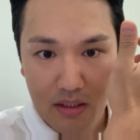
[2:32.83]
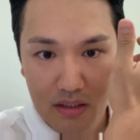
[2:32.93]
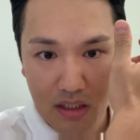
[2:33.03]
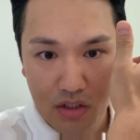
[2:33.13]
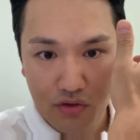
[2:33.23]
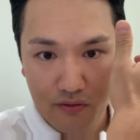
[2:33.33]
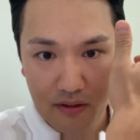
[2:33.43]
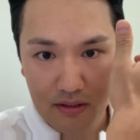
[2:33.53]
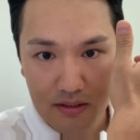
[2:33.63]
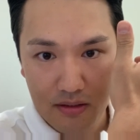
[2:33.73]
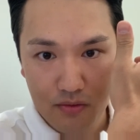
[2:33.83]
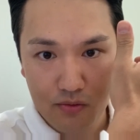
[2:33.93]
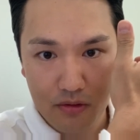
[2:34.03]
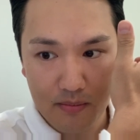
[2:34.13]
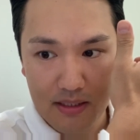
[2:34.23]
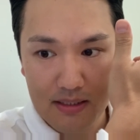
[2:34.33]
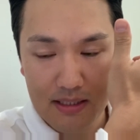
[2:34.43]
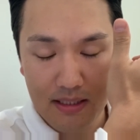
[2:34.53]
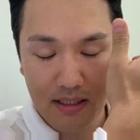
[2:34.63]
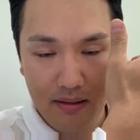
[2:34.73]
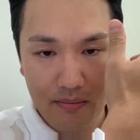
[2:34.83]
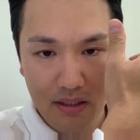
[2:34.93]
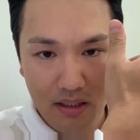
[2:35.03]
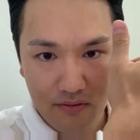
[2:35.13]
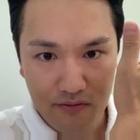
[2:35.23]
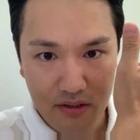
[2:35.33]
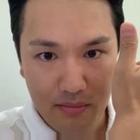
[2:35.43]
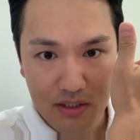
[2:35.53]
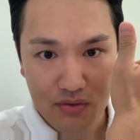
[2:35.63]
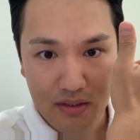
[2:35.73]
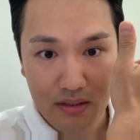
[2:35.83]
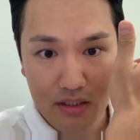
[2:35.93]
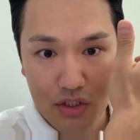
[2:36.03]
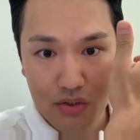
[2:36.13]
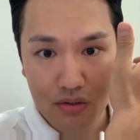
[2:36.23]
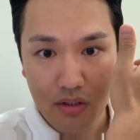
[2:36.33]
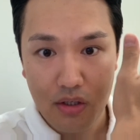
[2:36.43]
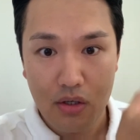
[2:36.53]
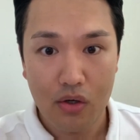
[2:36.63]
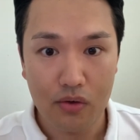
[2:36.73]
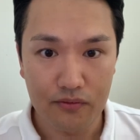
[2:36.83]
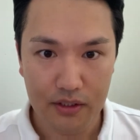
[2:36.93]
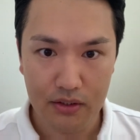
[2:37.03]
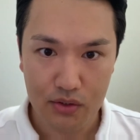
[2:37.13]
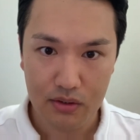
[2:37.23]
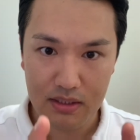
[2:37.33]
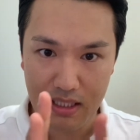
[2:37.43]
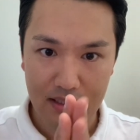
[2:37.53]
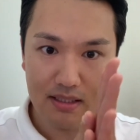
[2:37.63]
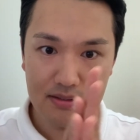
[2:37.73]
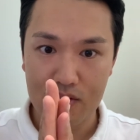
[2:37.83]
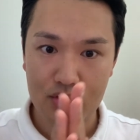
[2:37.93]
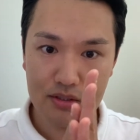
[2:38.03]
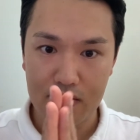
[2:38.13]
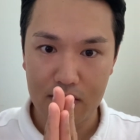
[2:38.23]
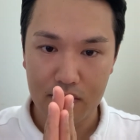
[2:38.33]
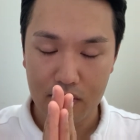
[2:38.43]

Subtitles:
De Quervain syndrome is the inflammatory condition of the two tendons just